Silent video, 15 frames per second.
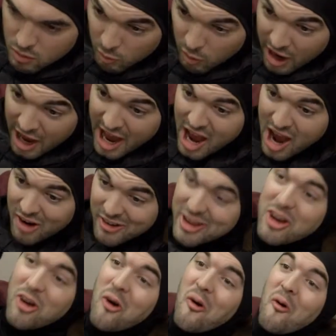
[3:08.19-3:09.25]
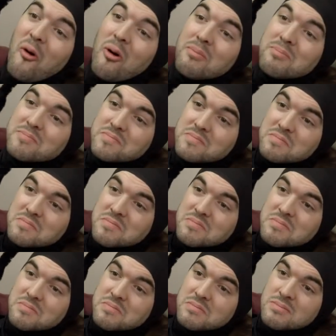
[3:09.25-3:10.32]
Wow, Nicole.
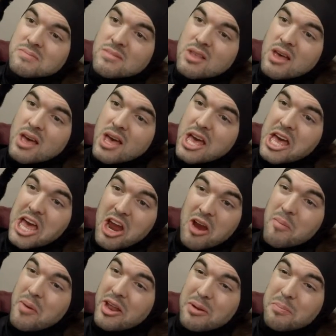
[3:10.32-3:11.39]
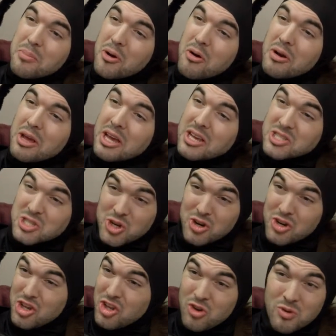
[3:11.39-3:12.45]
Airbed and boning has
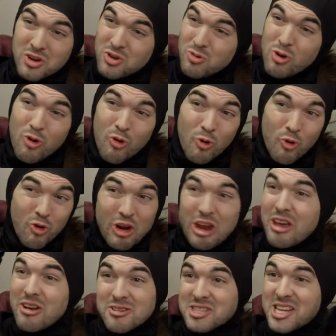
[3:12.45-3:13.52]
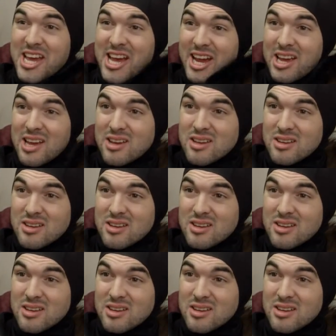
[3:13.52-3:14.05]
turned you into a real dick.